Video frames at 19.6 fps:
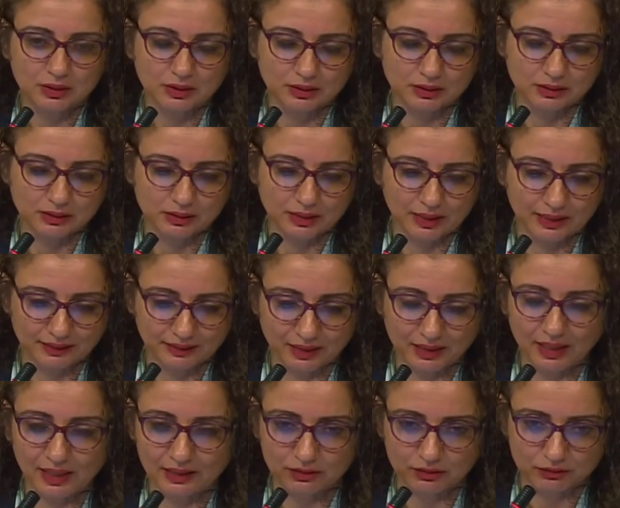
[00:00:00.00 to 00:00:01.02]
and the
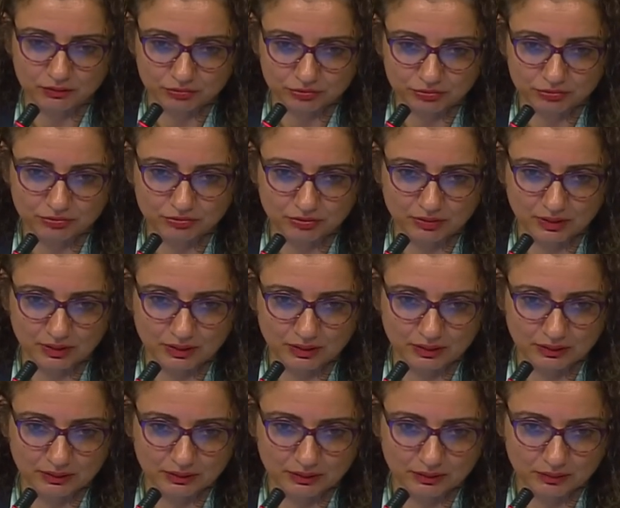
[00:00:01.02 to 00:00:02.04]
lack of
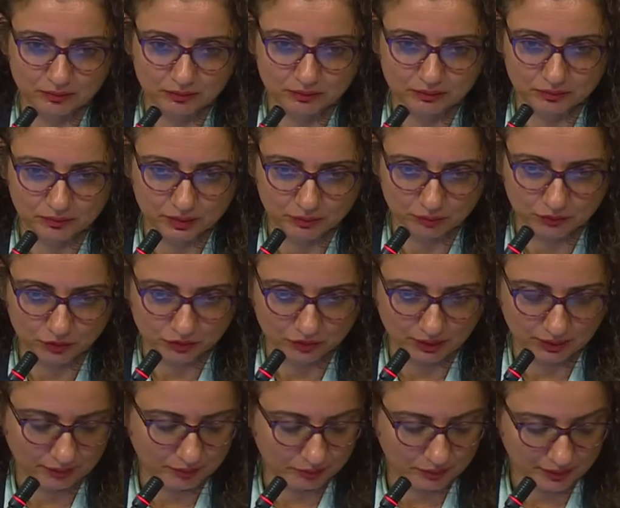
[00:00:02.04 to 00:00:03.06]

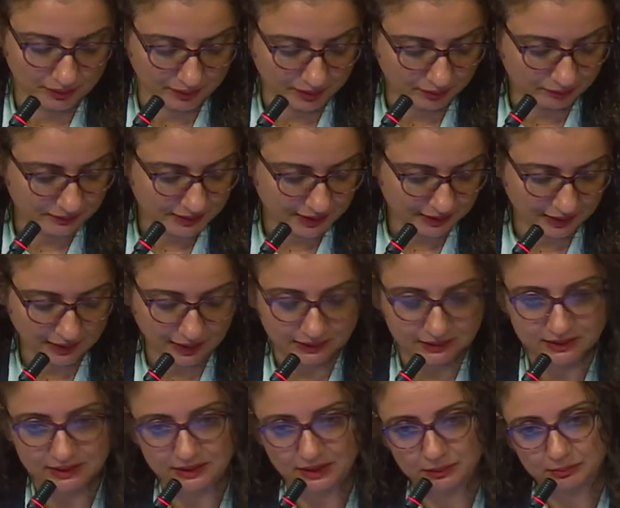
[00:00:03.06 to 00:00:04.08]
them taking
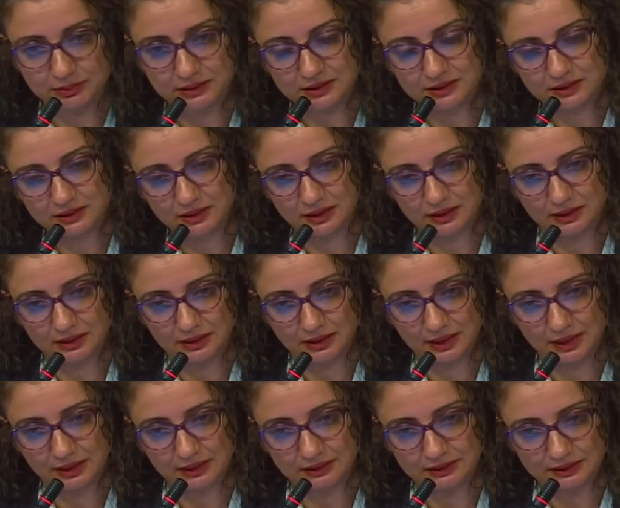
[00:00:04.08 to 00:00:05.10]
any steps
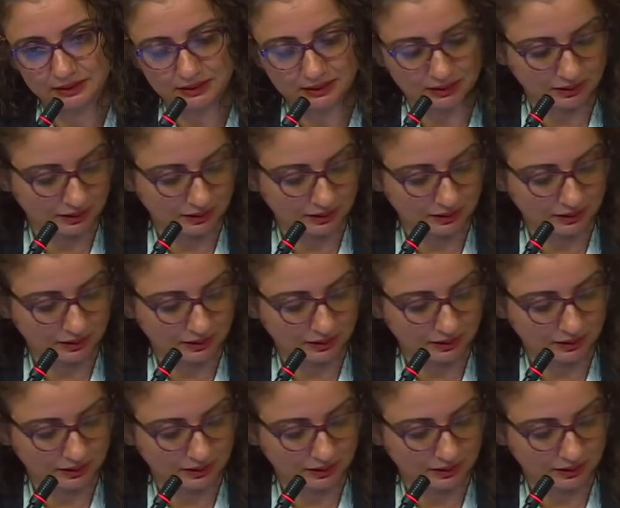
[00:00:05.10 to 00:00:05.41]
and